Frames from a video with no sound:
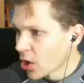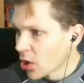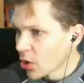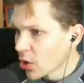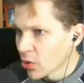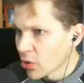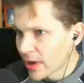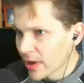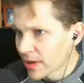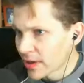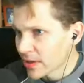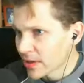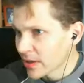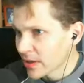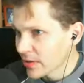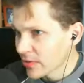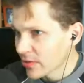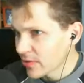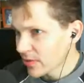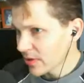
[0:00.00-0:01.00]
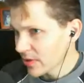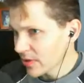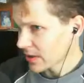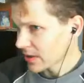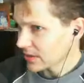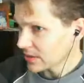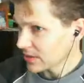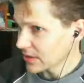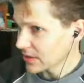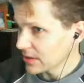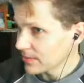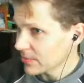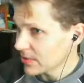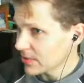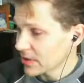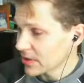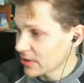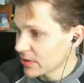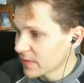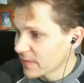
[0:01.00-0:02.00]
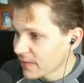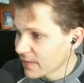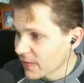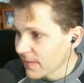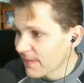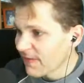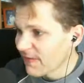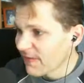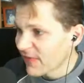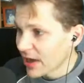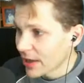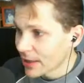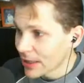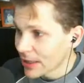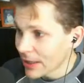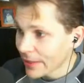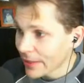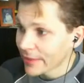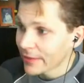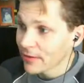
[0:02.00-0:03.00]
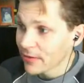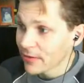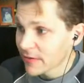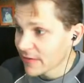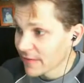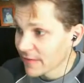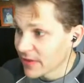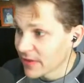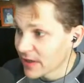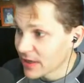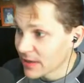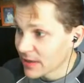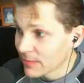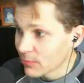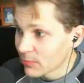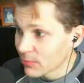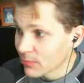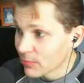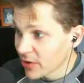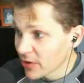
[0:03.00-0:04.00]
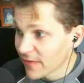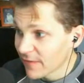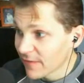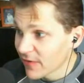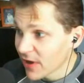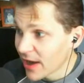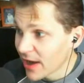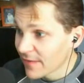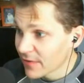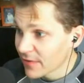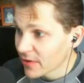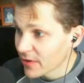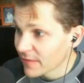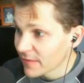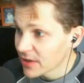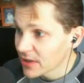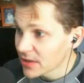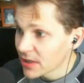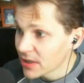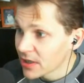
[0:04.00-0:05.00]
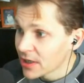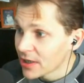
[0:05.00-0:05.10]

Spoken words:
All right, our second tip is from Phalith of the Prophecy of the Five server.